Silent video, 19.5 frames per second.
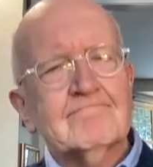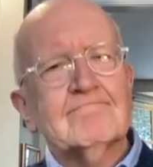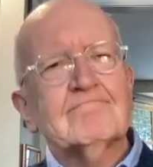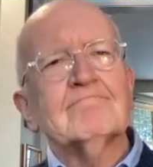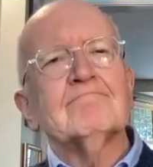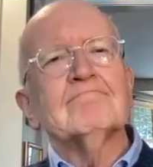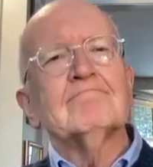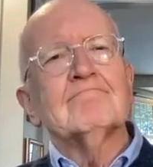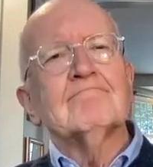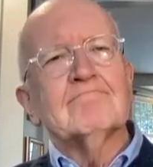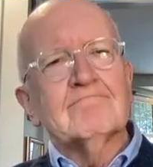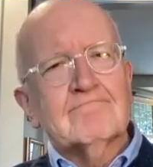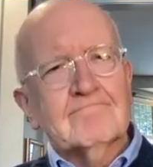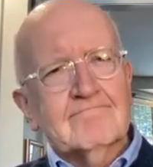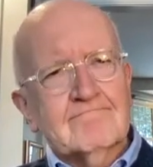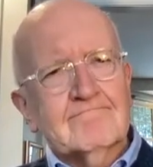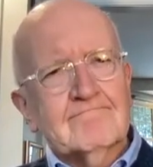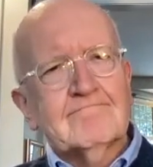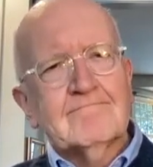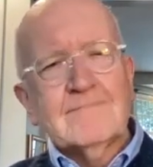with a fiddle.
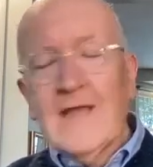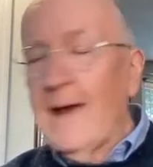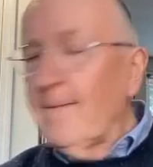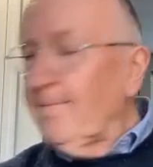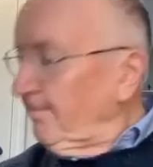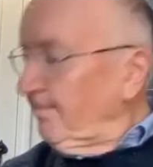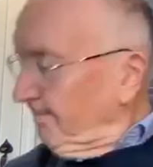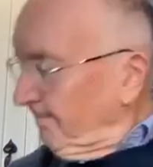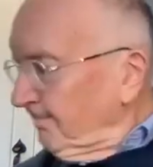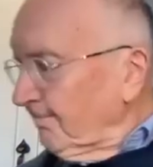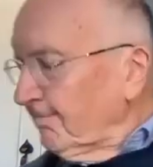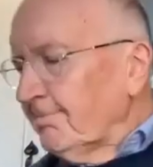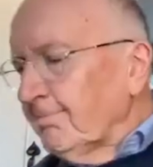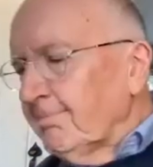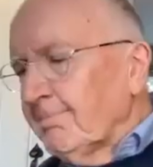Yep. Uh, you know,